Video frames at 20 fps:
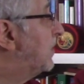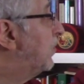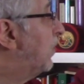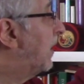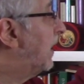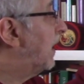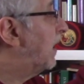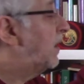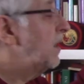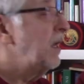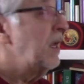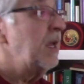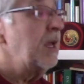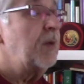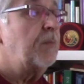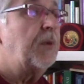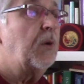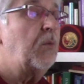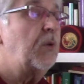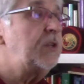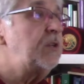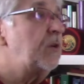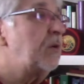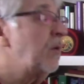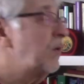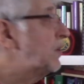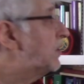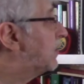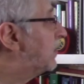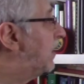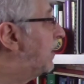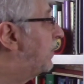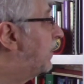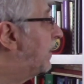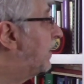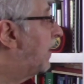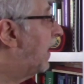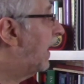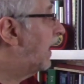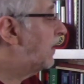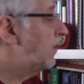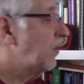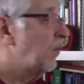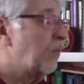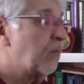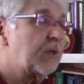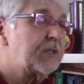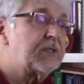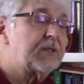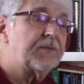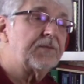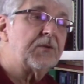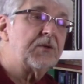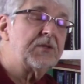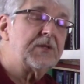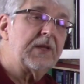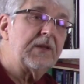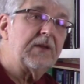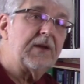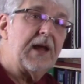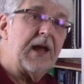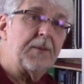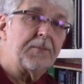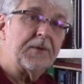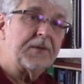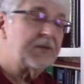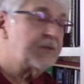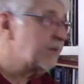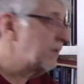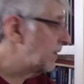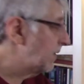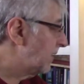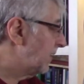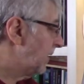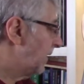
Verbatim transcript: in waking but when you go to sleep at night what's the first thing that happens